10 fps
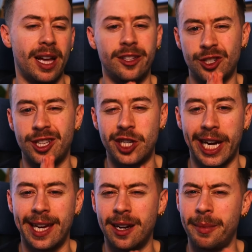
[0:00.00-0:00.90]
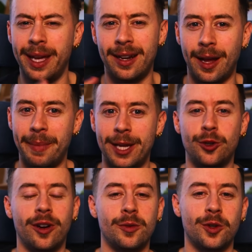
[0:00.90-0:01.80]
just to check in on me and like make
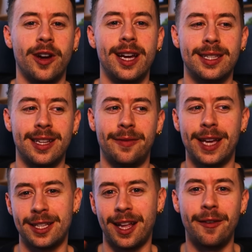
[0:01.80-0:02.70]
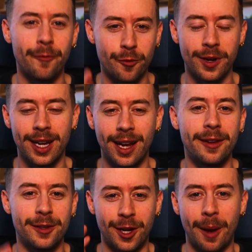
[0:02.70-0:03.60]
sure I was all right and stuff. That's like really,
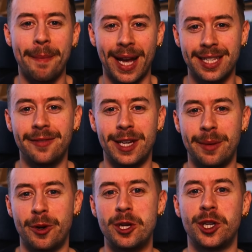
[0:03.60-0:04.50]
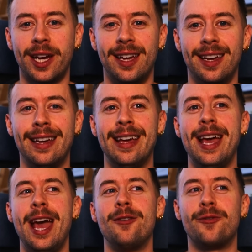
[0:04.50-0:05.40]
I massively appreciate it.
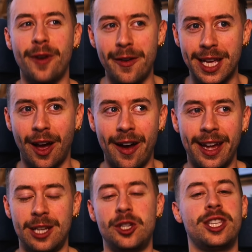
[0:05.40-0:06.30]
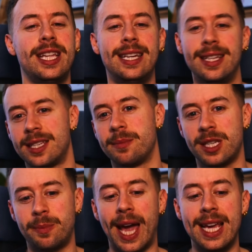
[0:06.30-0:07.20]
It was very kind. I just needed some
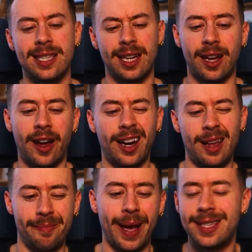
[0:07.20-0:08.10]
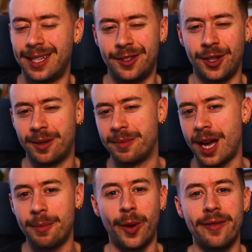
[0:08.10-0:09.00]
space, and I kind of like basically took some
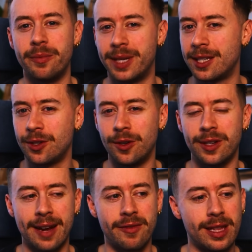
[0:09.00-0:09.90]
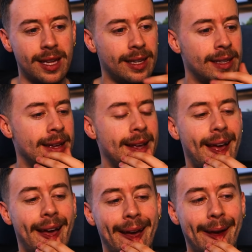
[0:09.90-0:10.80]
time away from Discord and everything.
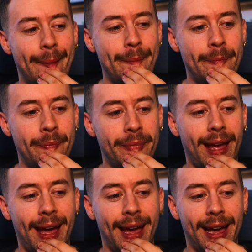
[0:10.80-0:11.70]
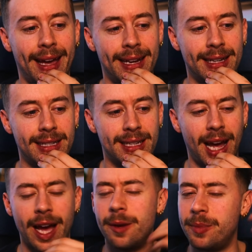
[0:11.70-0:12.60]
And
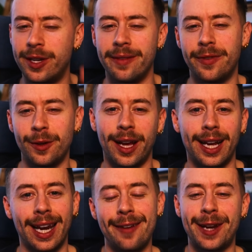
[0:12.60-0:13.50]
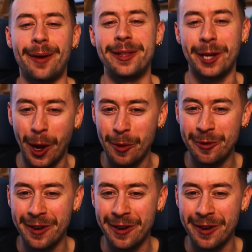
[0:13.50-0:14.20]
I hope you didn't feel like left out in the cold or